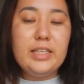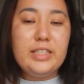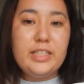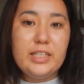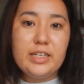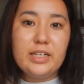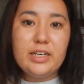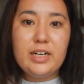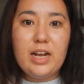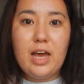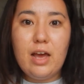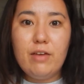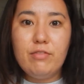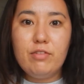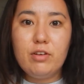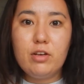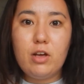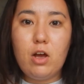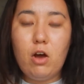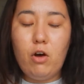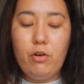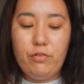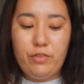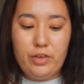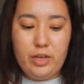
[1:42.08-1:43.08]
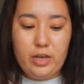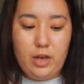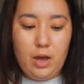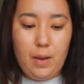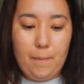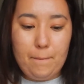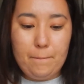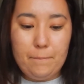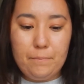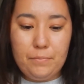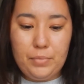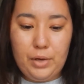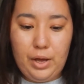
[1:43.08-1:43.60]
didn't have a coffee
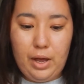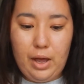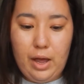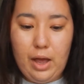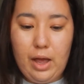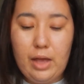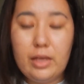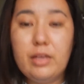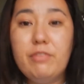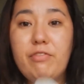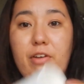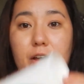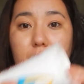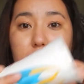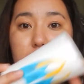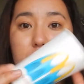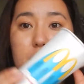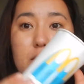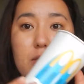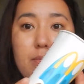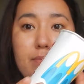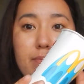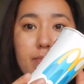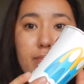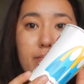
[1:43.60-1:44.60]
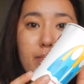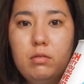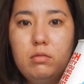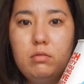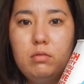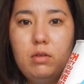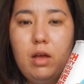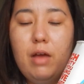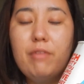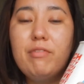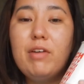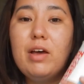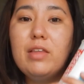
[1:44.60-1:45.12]
cup, but I found this
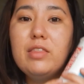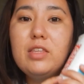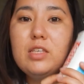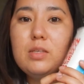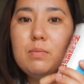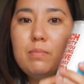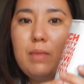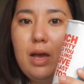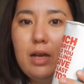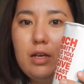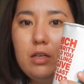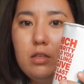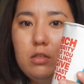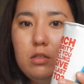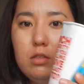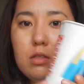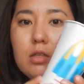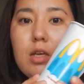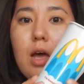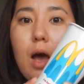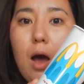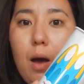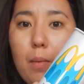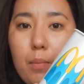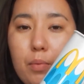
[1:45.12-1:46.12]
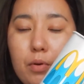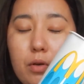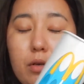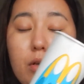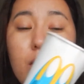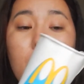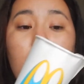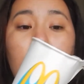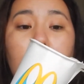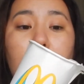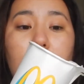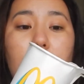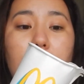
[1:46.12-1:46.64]
Macca's cup,
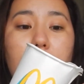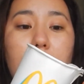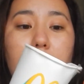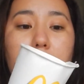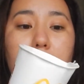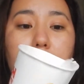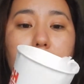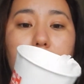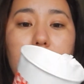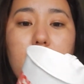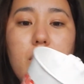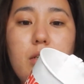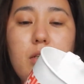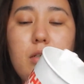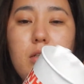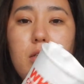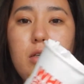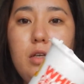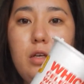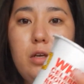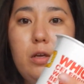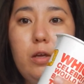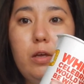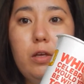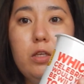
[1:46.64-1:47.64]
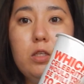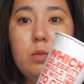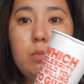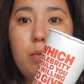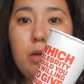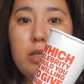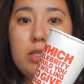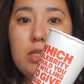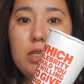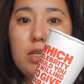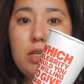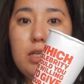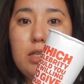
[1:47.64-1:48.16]
and it's
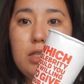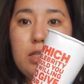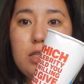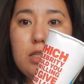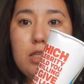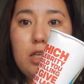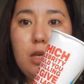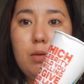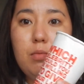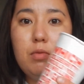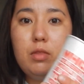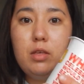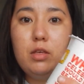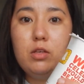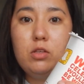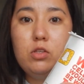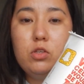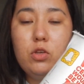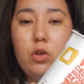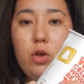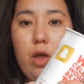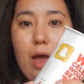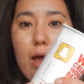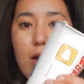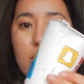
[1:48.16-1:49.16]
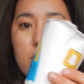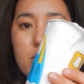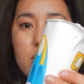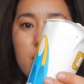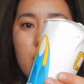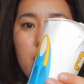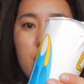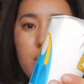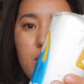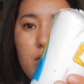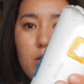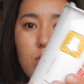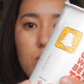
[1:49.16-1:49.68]
basically the same thing. So
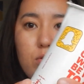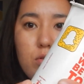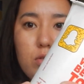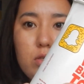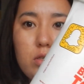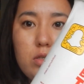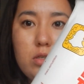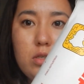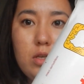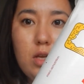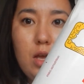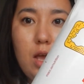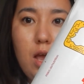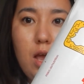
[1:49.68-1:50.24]
outside it looks